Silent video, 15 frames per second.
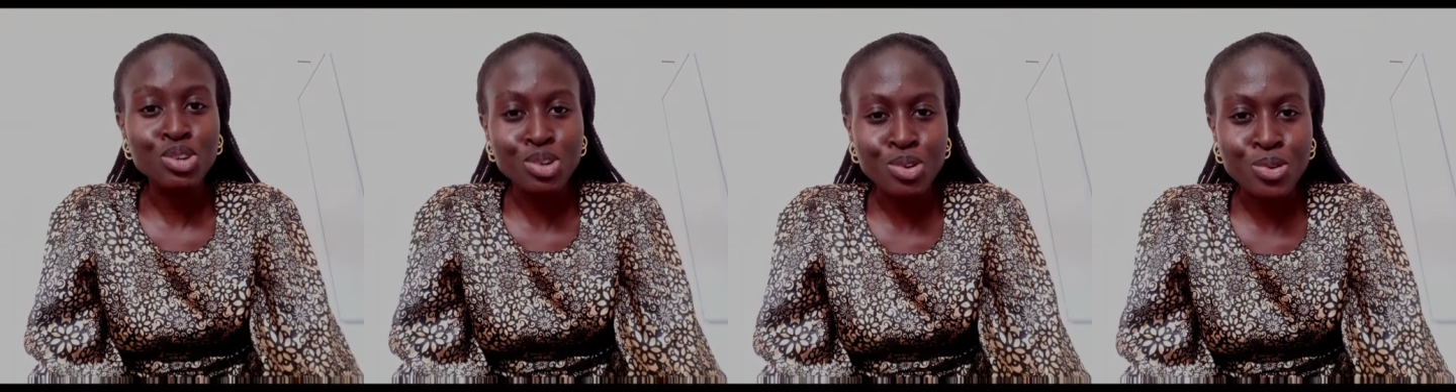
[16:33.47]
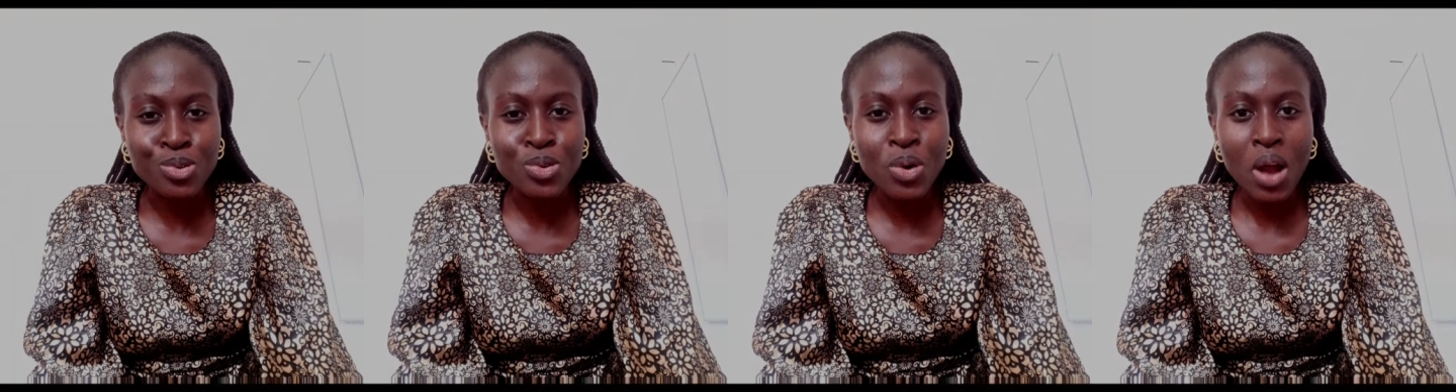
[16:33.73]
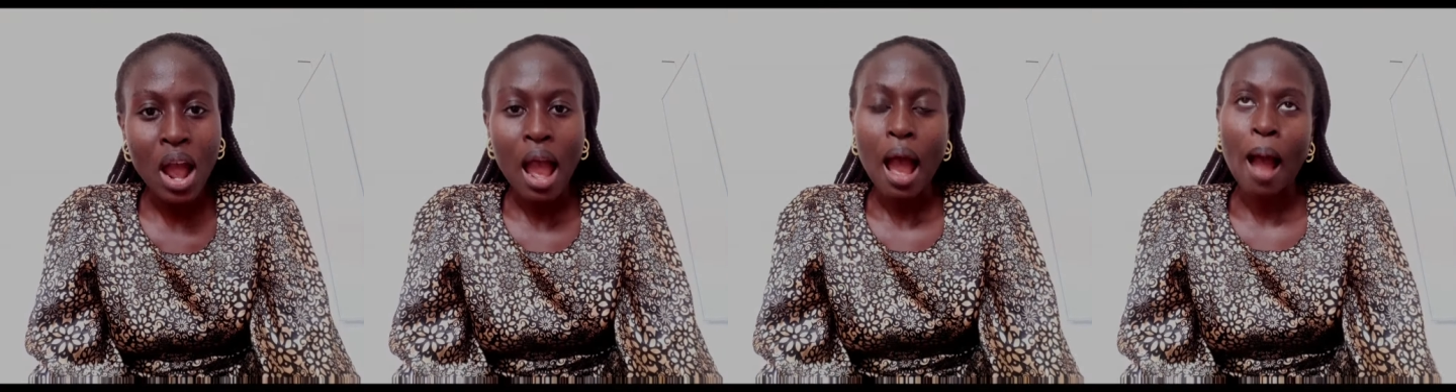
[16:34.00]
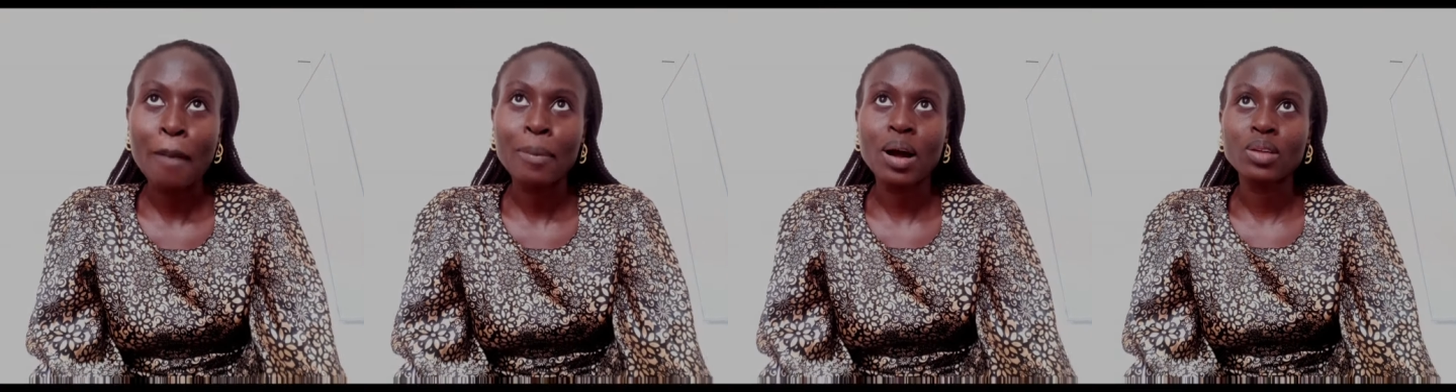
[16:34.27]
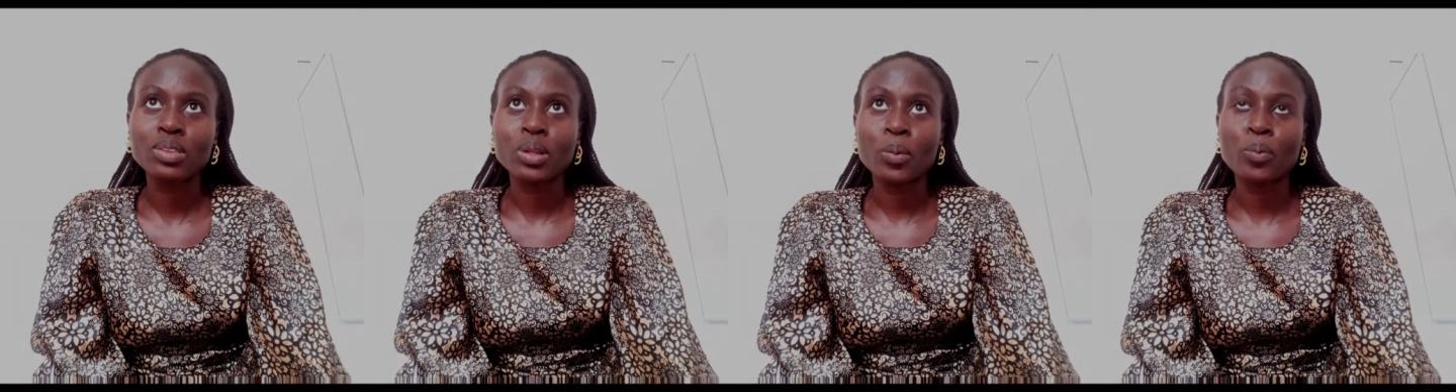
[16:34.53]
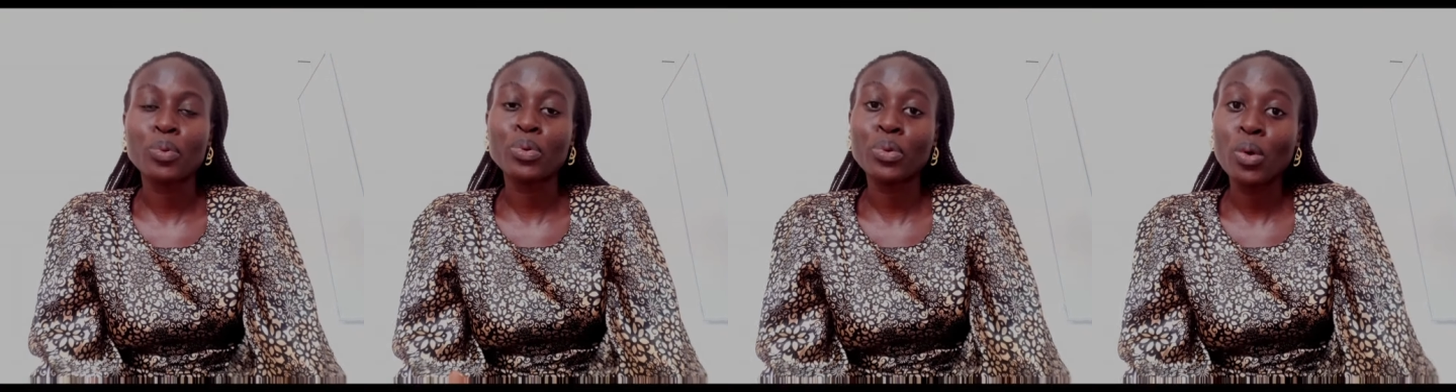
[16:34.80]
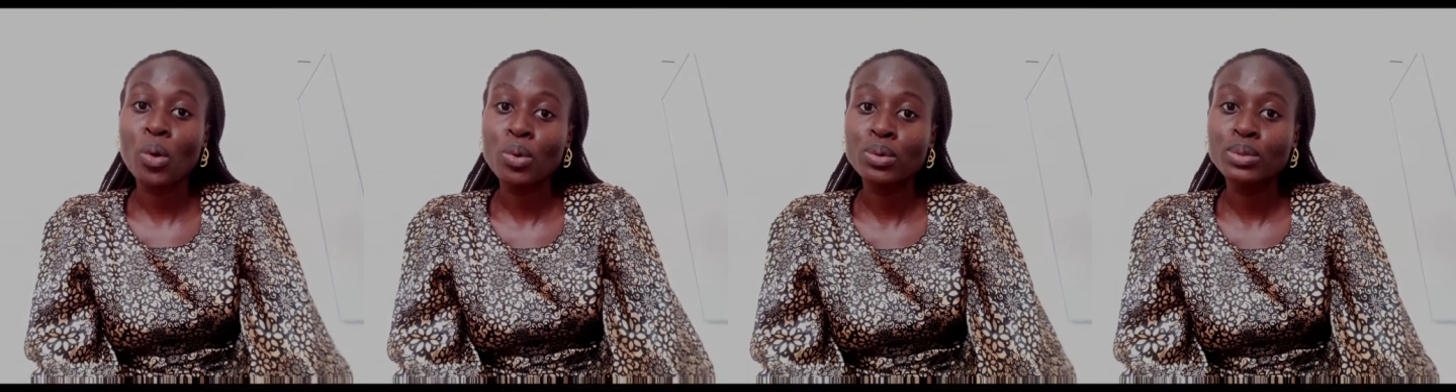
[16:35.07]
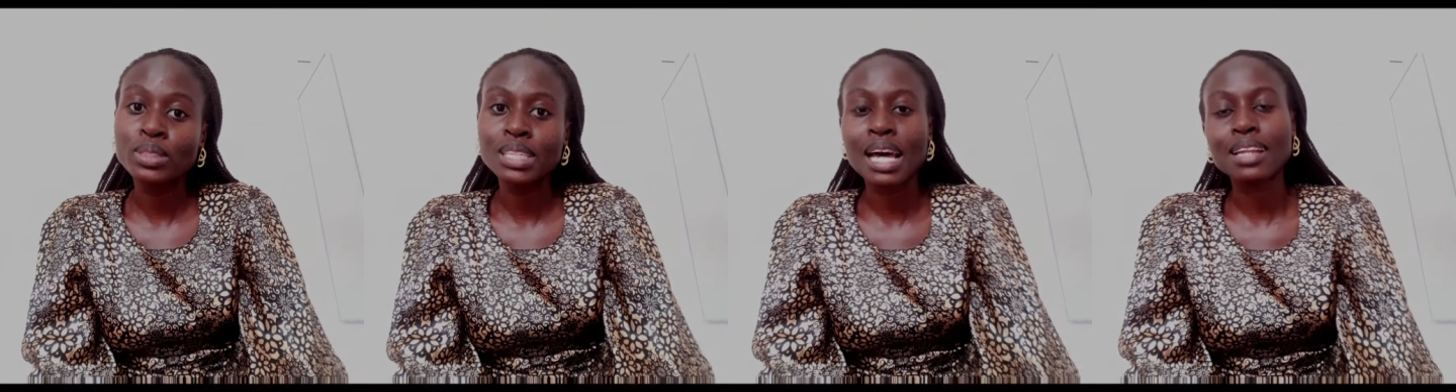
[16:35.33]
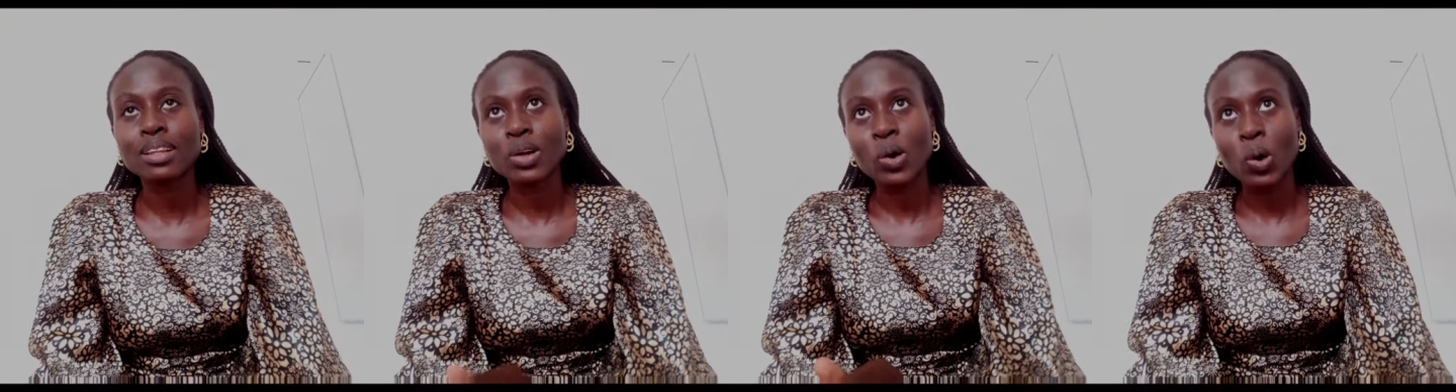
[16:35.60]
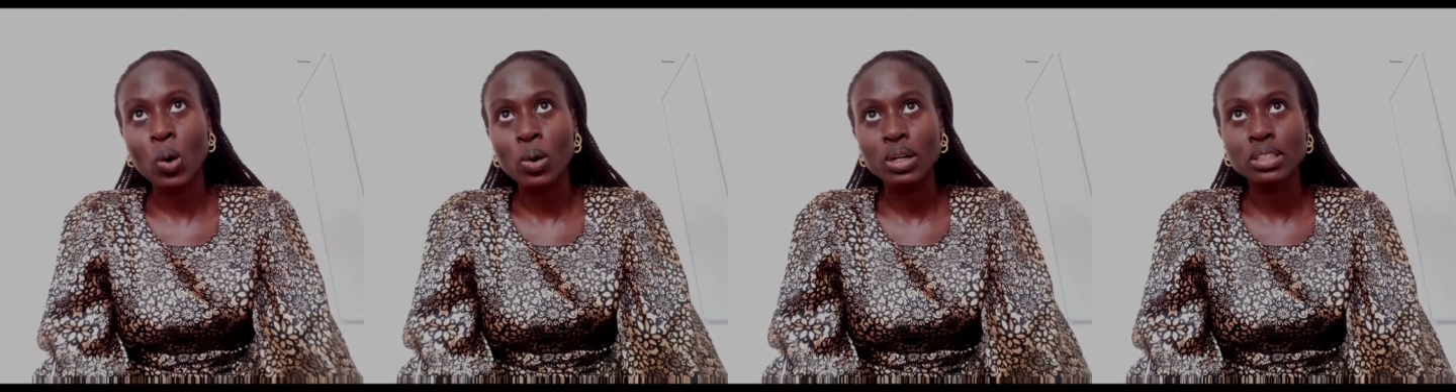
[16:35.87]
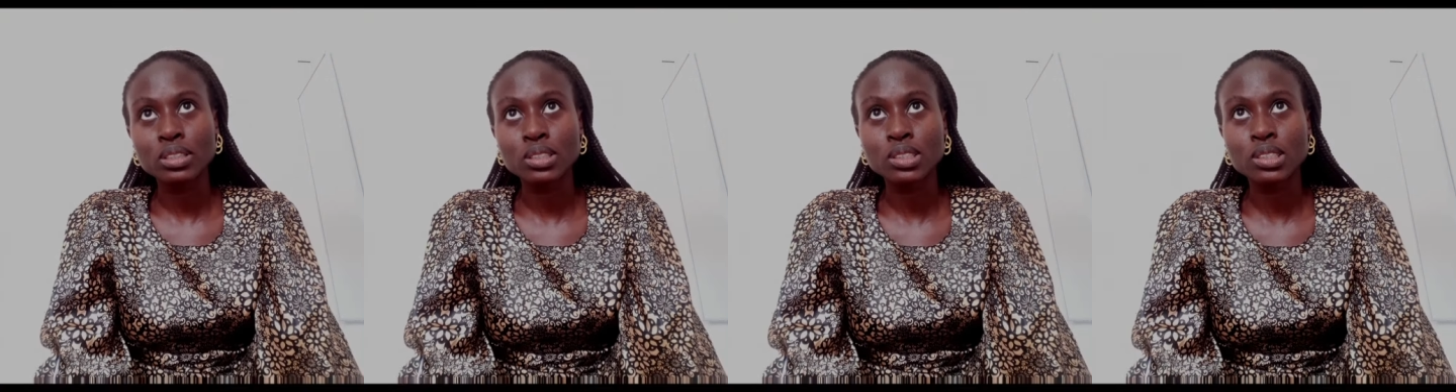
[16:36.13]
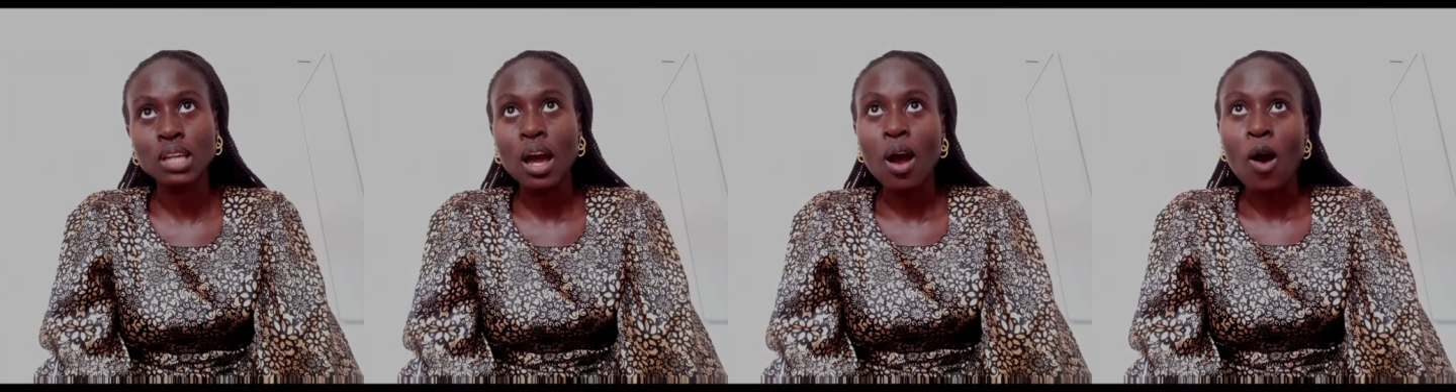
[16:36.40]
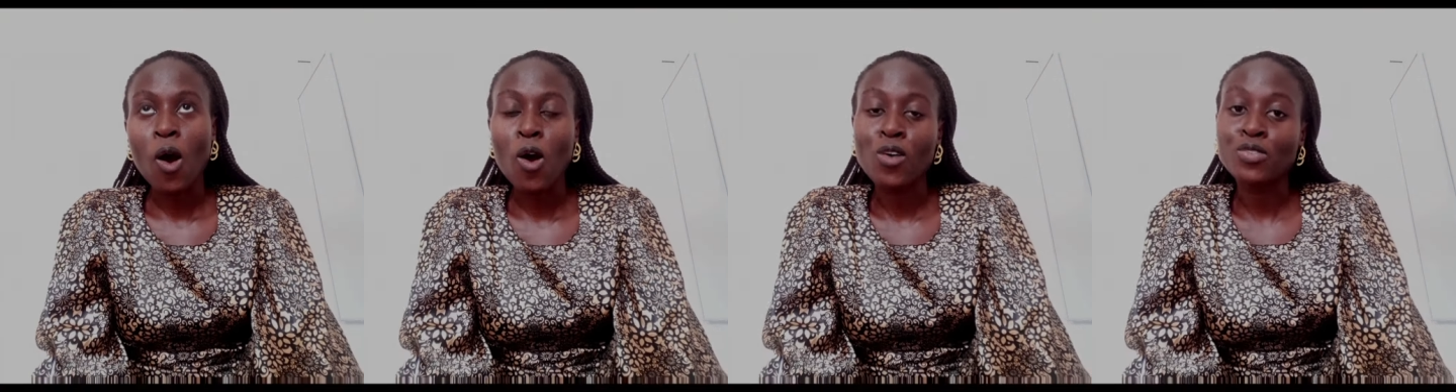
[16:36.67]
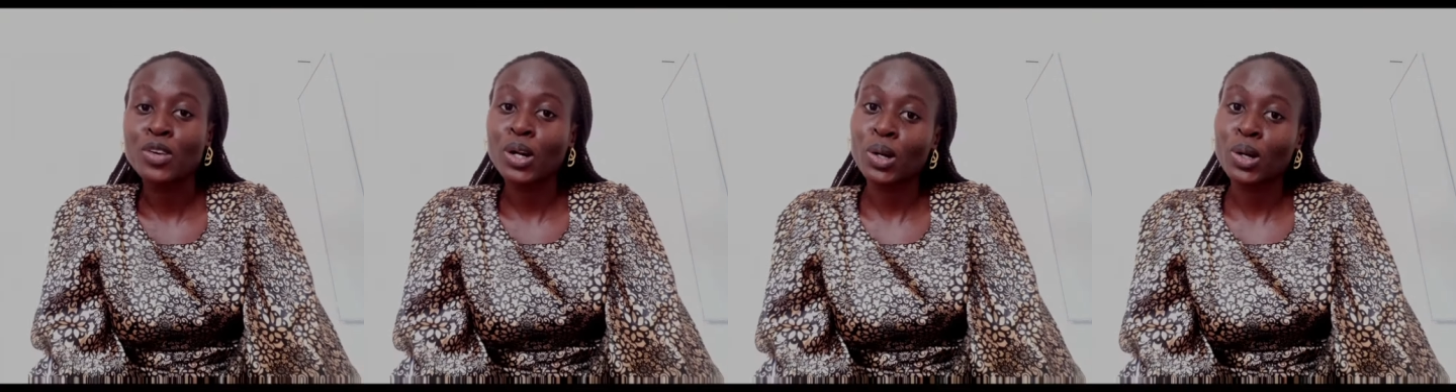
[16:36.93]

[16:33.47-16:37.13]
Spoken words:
you about the pros and the cons of